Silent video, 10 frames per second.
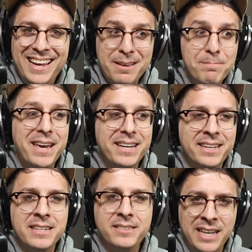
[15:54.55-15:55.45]
It made a
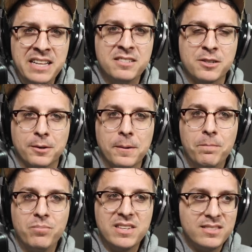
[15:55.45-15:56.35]
condenser
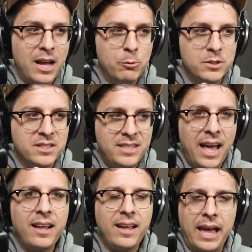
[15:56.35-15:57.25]
sound
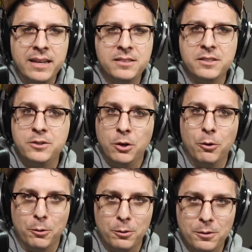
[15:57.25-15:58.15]
dead and
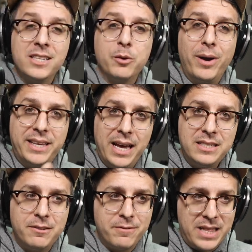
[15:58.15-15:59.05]
dull. So I
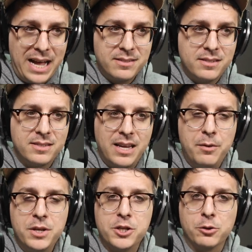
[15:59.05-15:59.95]
guess if that's the
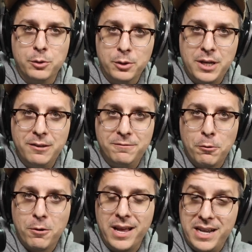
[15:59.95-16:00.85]
sound that you're looking
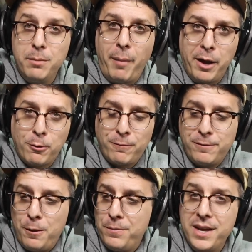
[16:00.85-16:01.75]
for in a
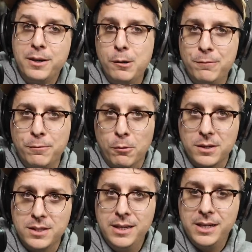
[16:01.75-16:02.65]
microphone, then go for
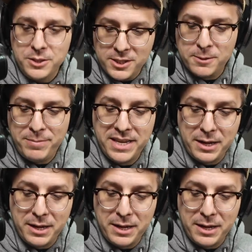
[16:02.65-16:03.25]
it. Just be